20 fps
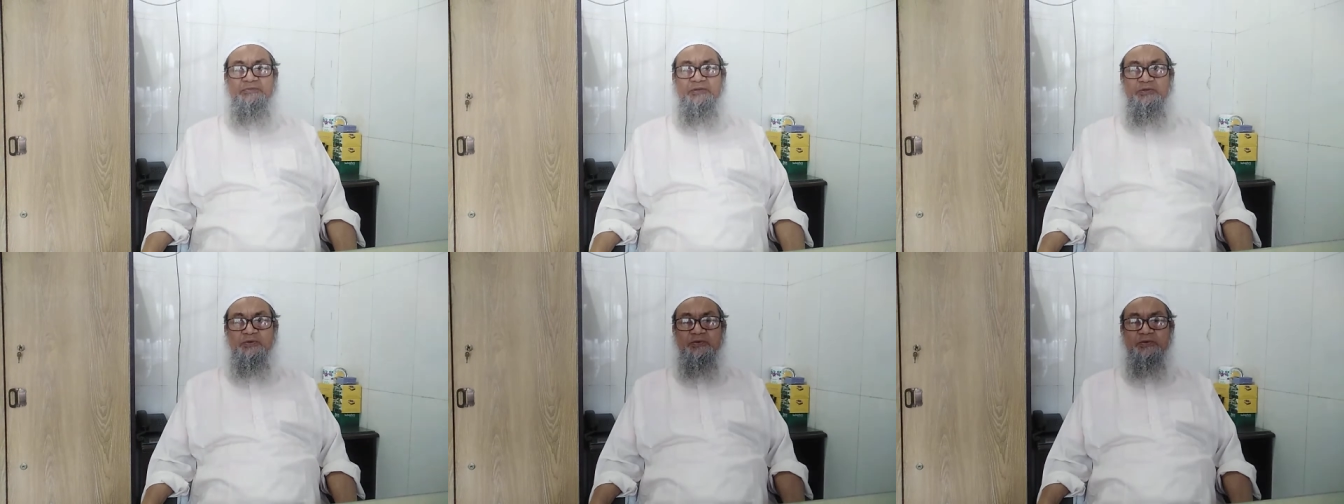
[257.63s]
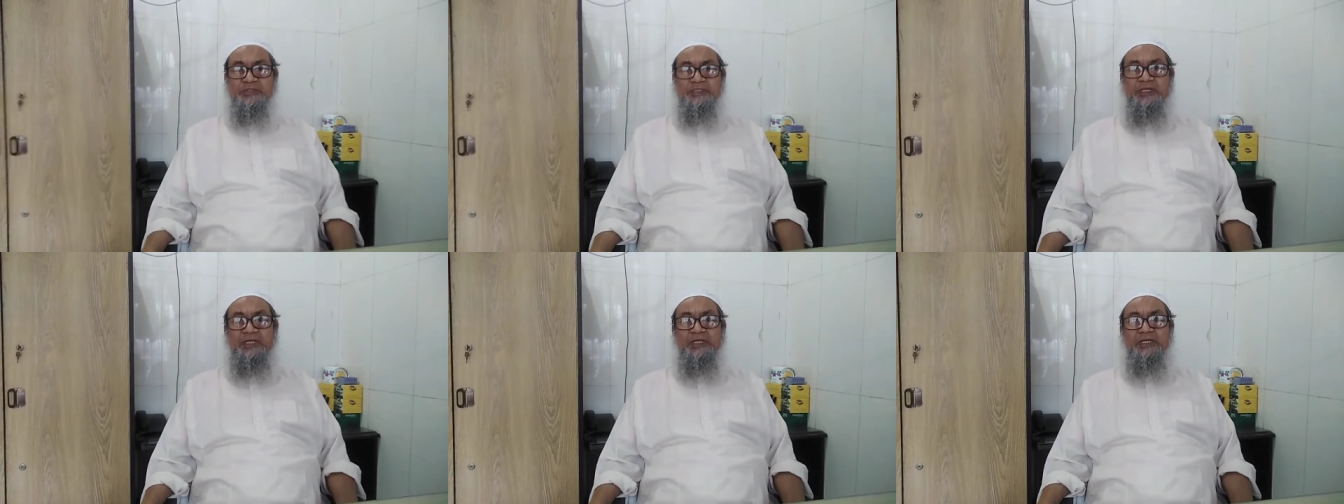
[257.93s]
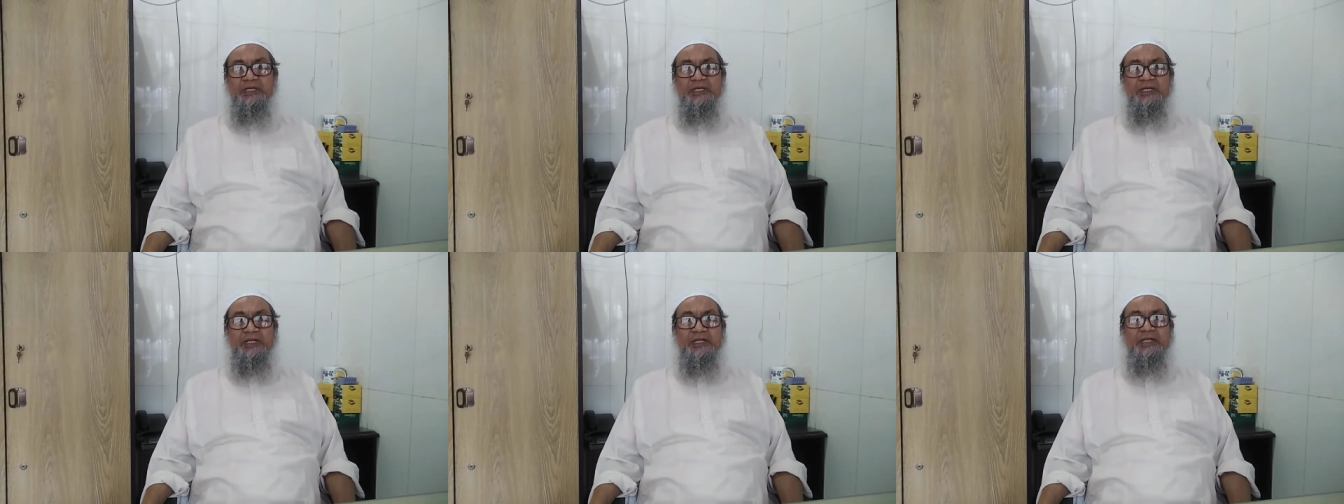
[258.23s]

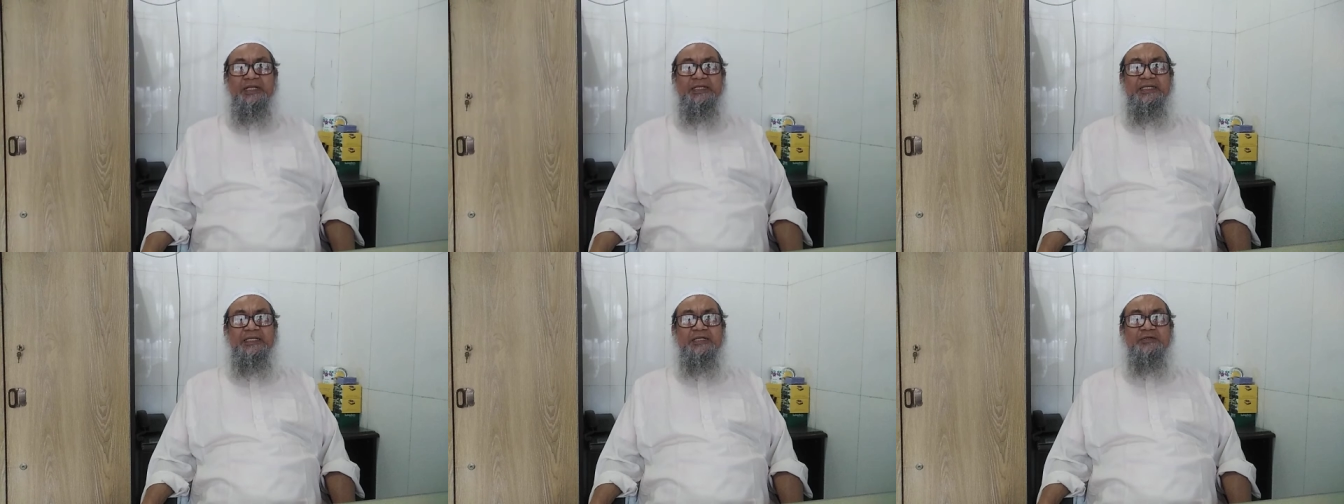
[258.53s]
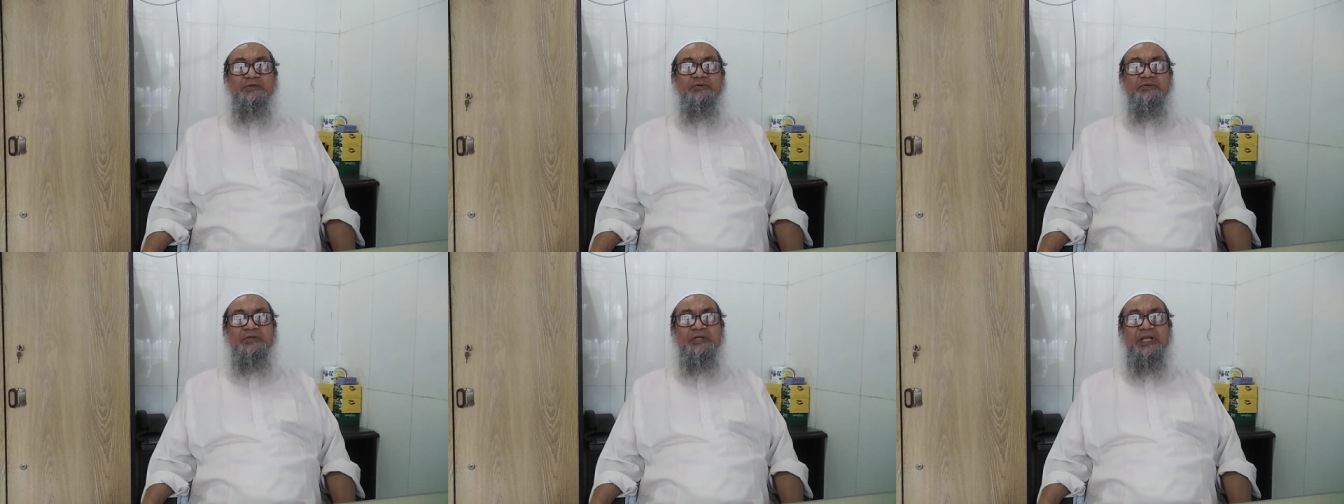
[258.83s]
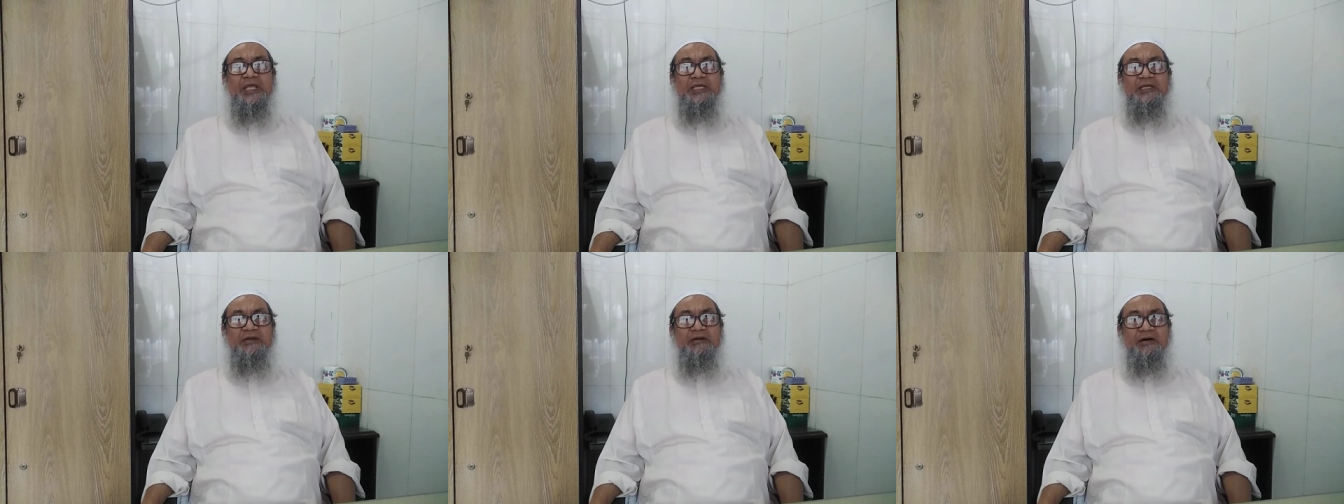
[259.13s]
mucosa leading to
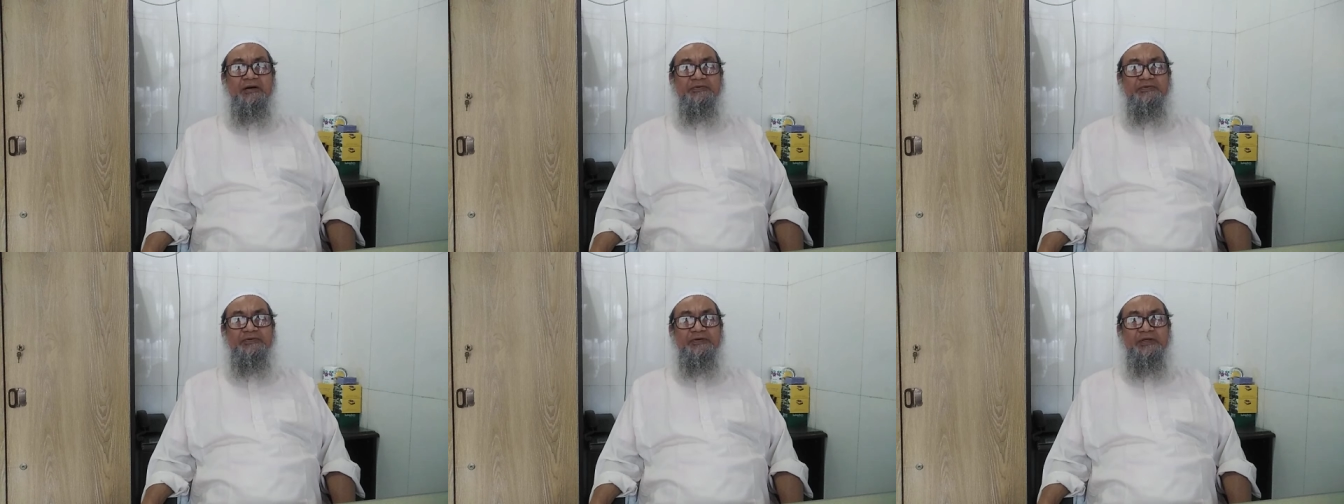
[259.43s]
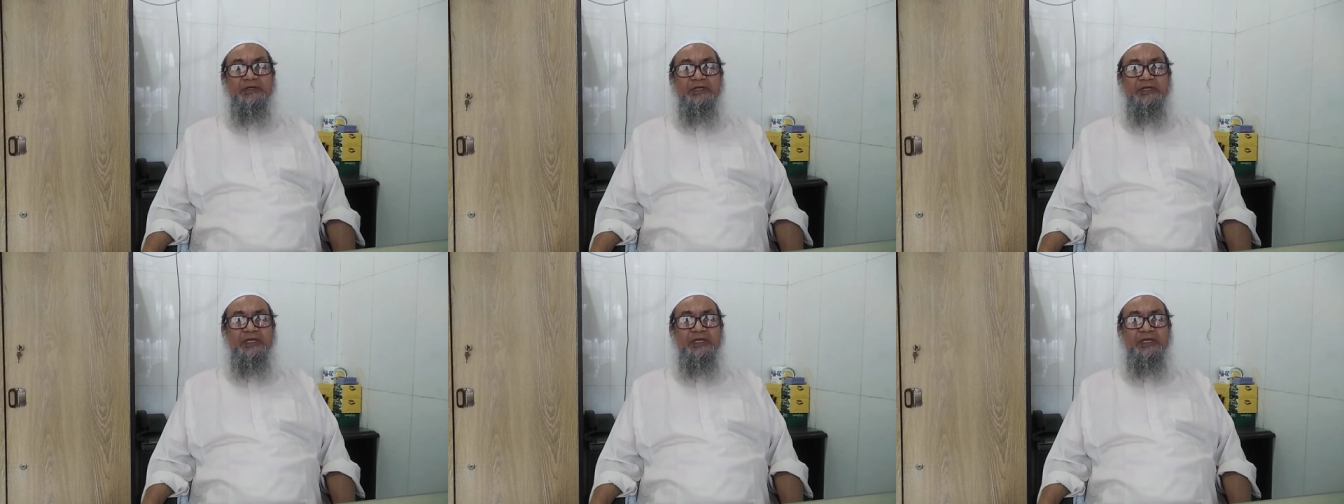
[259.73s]
dry cough,